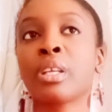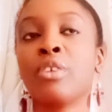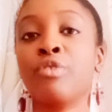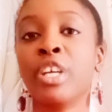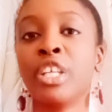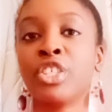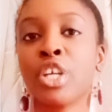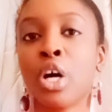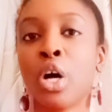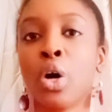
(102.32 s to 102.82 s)

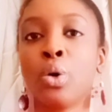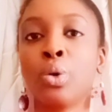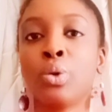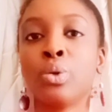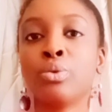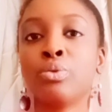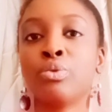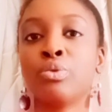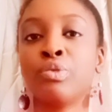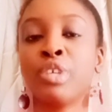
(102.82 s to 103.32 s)

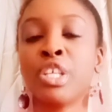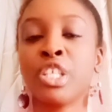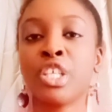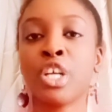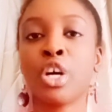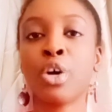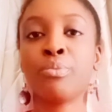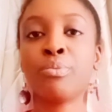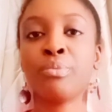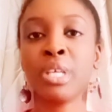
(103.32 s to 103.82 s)

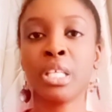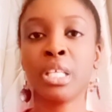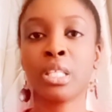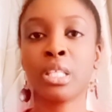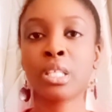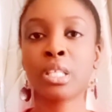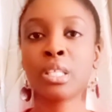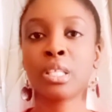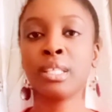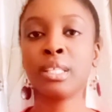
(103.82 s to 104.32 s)
Rachel
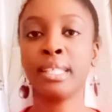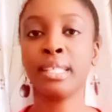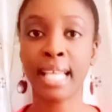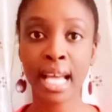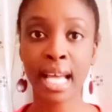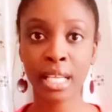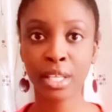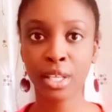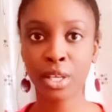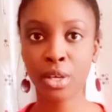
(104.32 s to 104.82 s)
meets
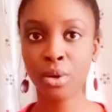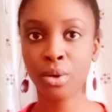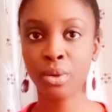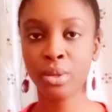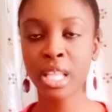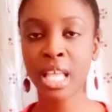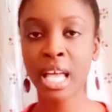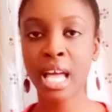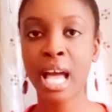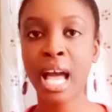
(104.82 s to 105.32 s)

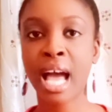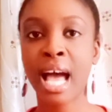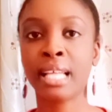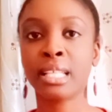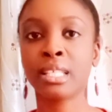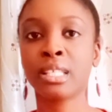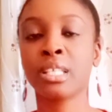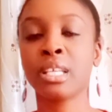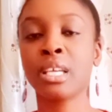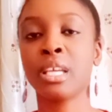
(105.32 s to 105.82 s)
Daniel
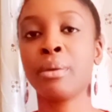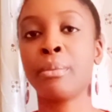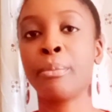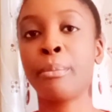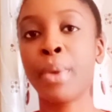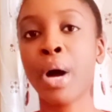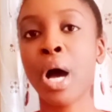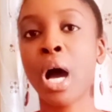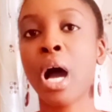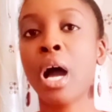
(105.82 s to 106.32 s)
at a
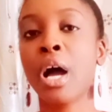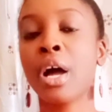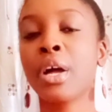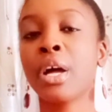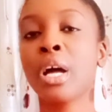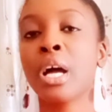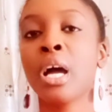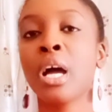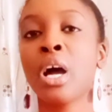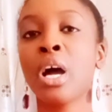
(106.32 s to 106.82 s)

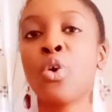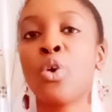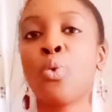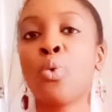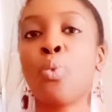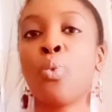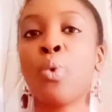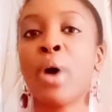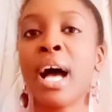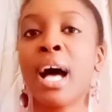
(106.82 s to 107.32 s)
bar
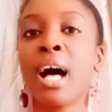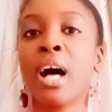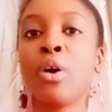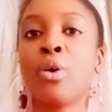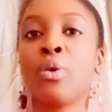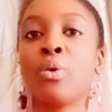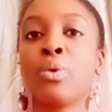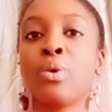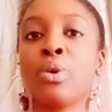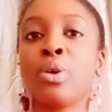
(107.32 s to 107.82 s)

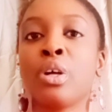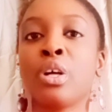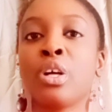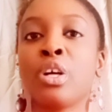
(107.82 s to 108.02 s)
while